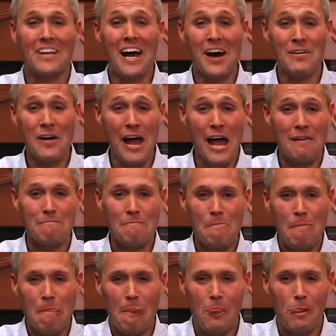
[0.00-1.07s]
All right.
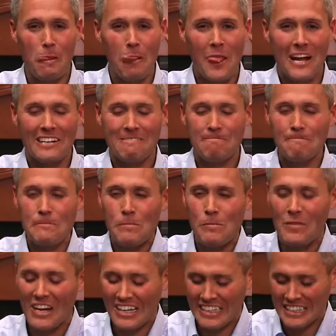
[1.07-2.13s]

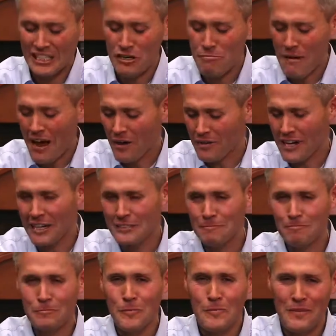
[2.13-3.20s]
Clear your mouth
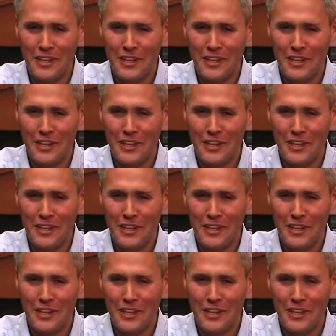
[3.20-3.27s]
out.